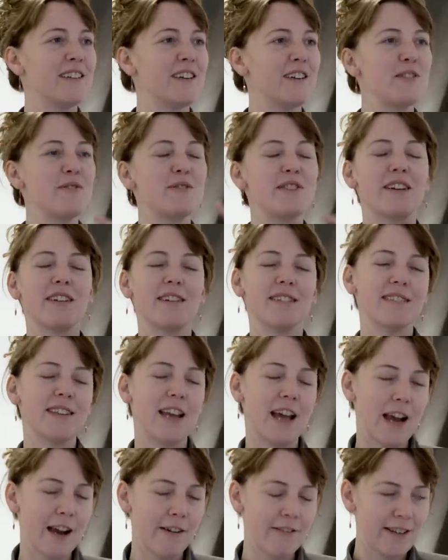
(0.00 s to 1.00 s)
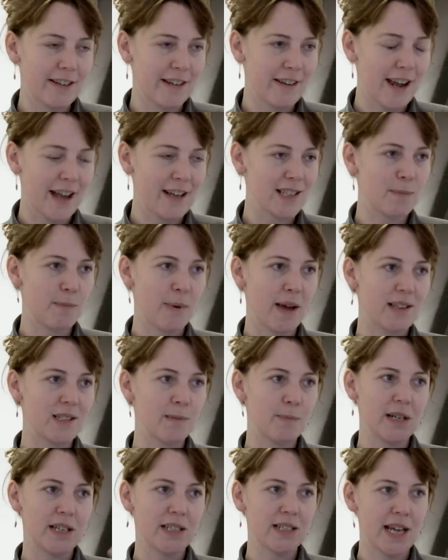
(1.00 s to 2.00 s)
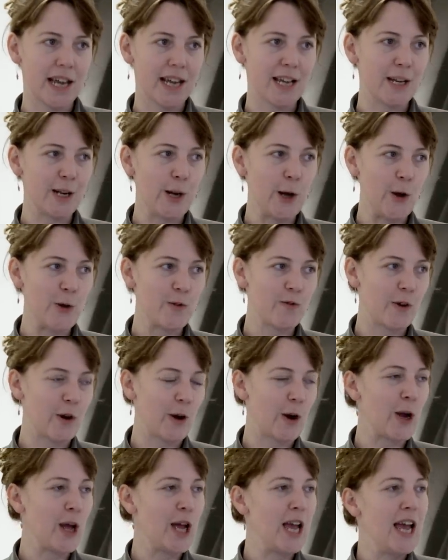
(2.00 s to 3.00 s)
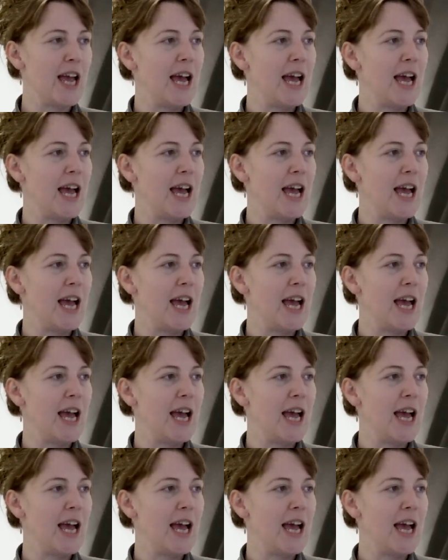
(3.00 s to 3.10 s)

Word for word: utilitarian aspects being taken over,